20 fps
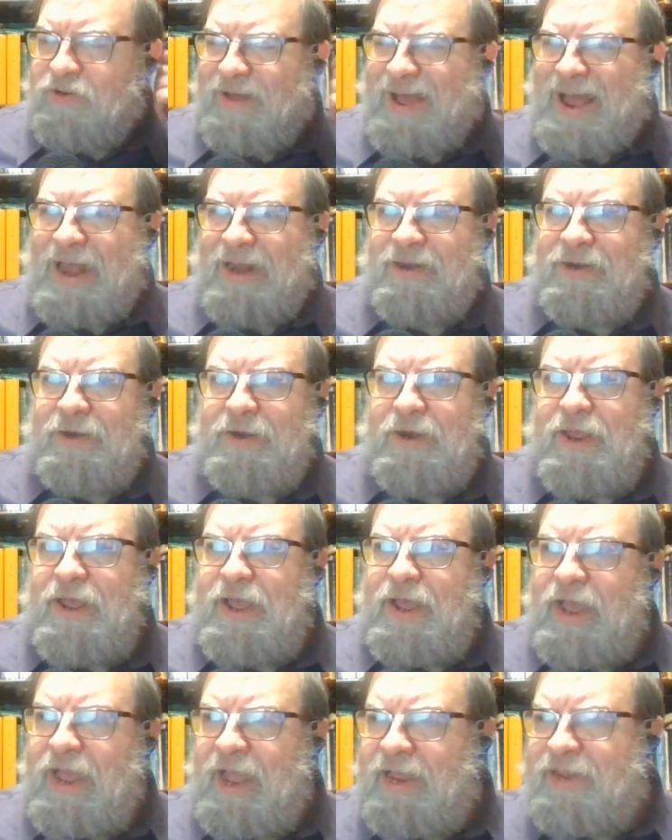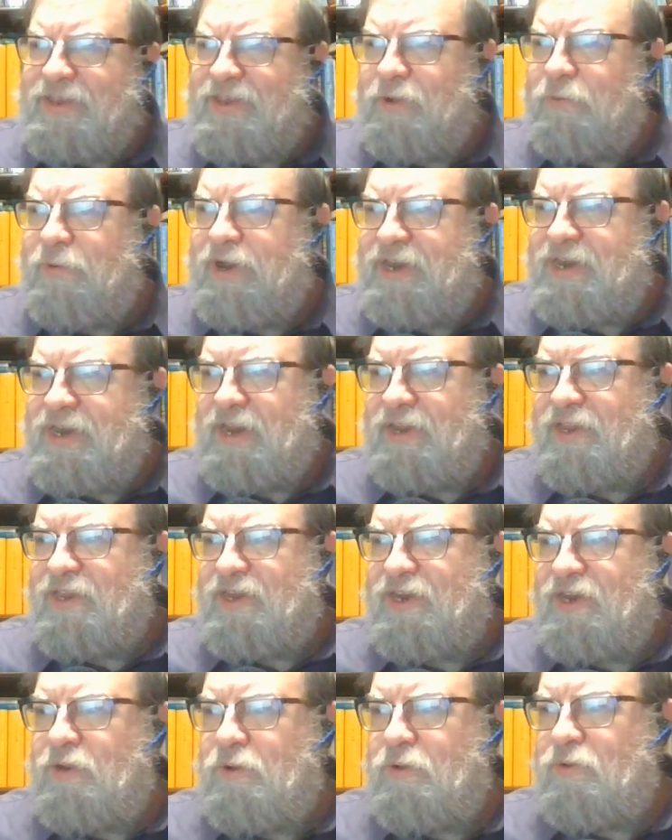Latin, and so it
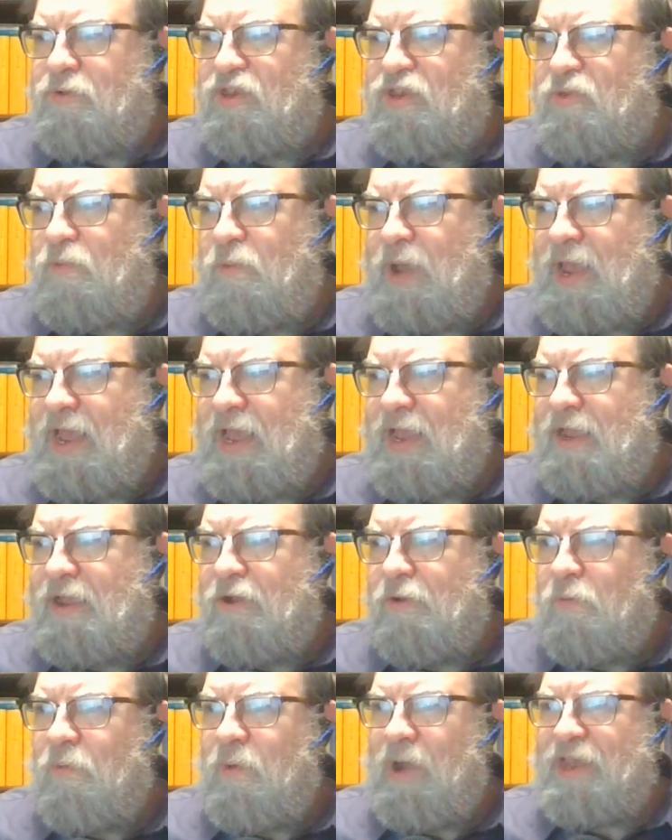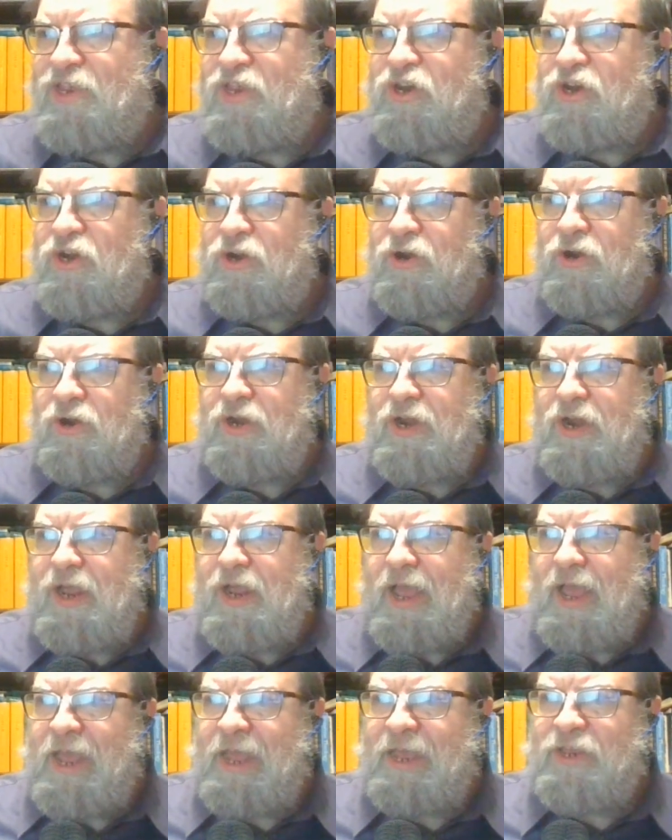tends to swing Western
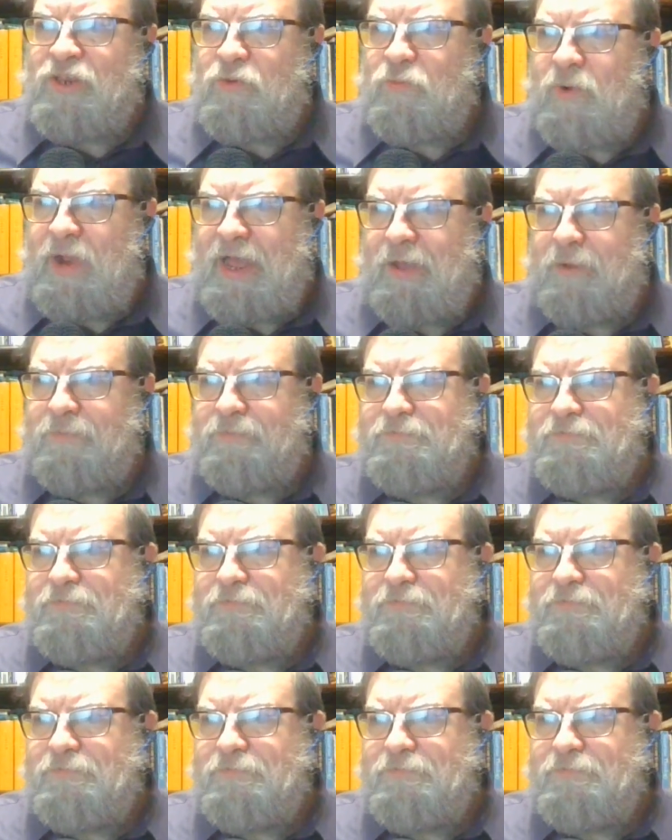as well.